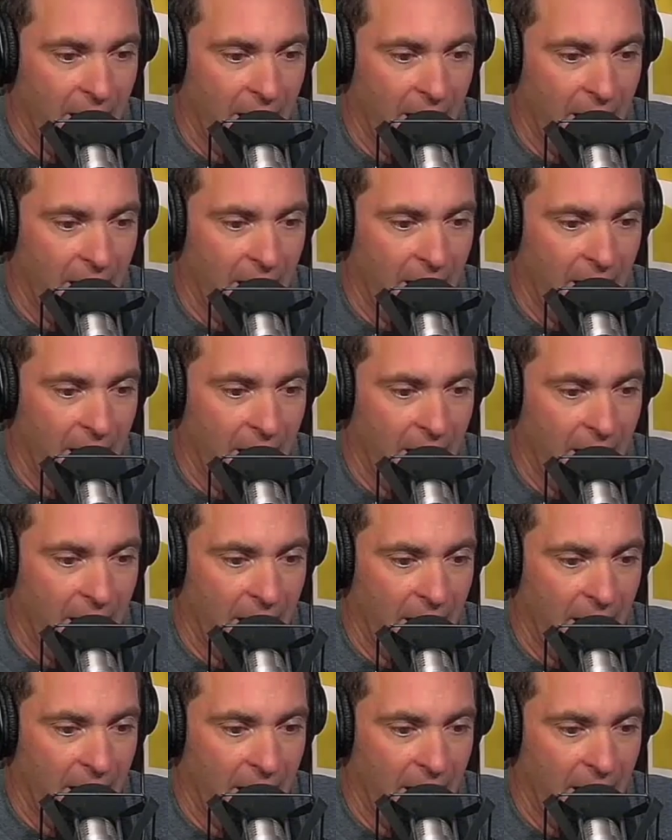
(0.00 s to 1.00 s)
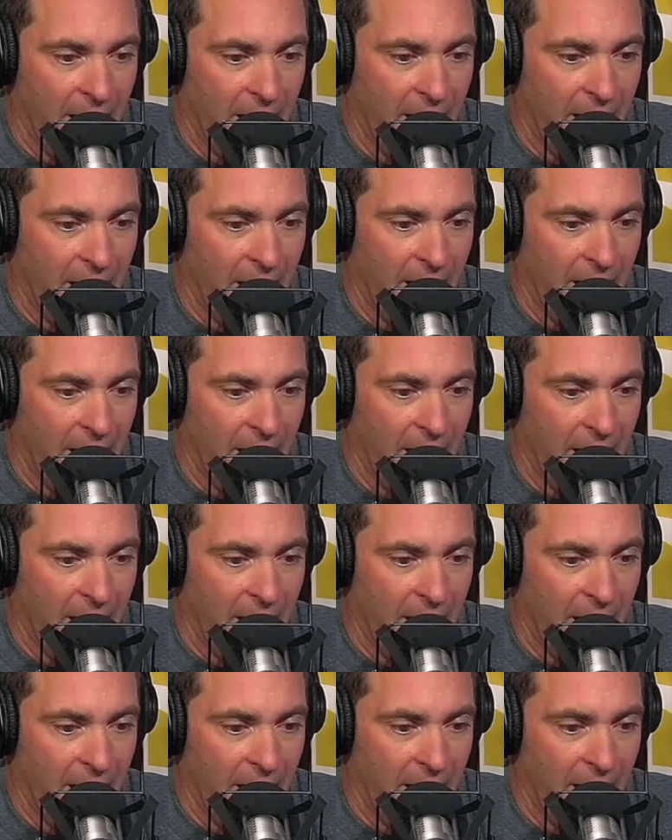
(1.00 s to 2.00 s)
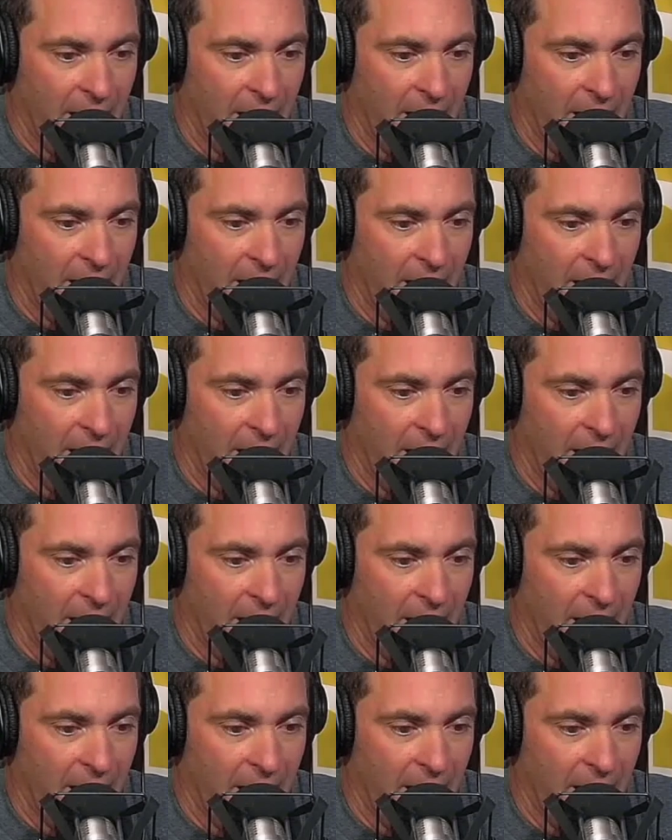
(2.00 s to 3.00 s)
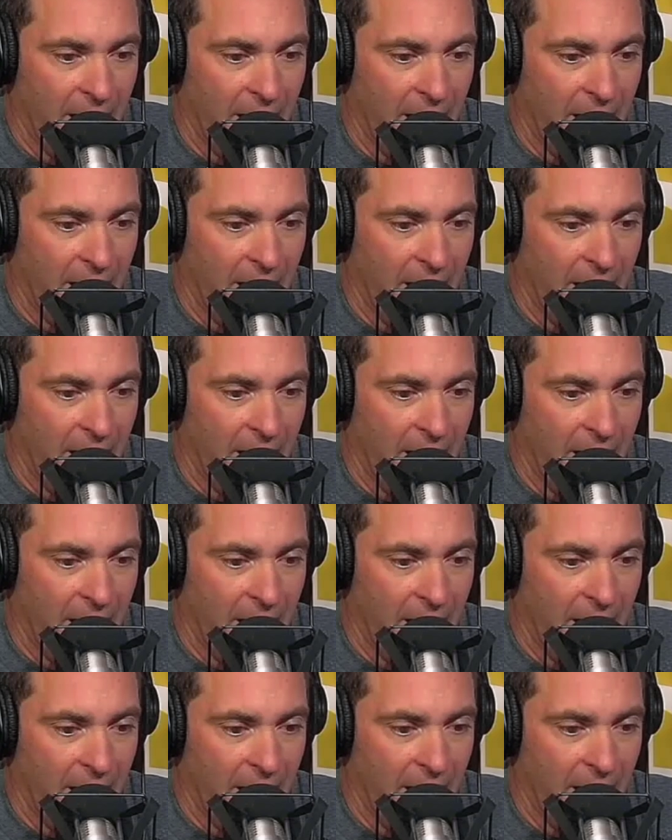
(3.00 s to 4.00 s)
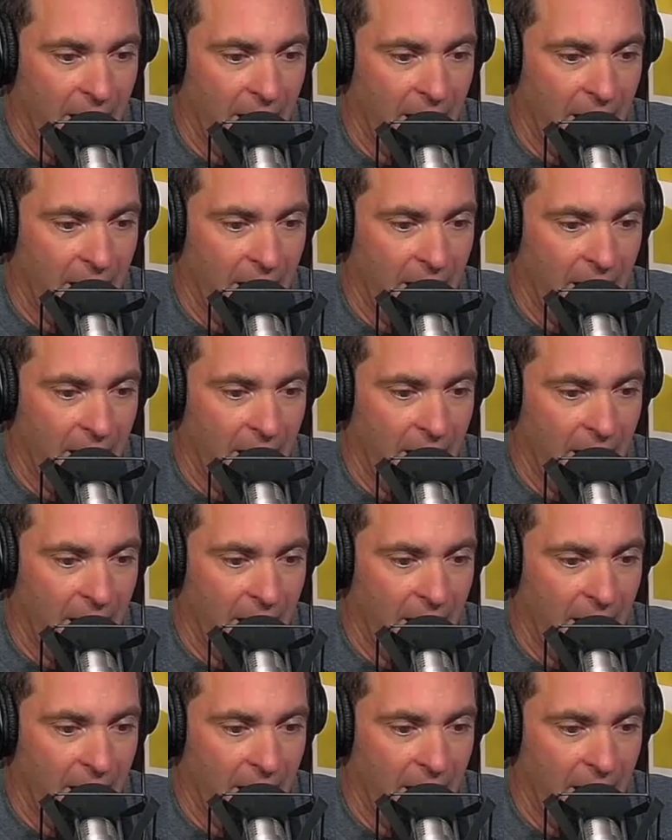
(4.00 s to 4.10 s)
(no one is talking)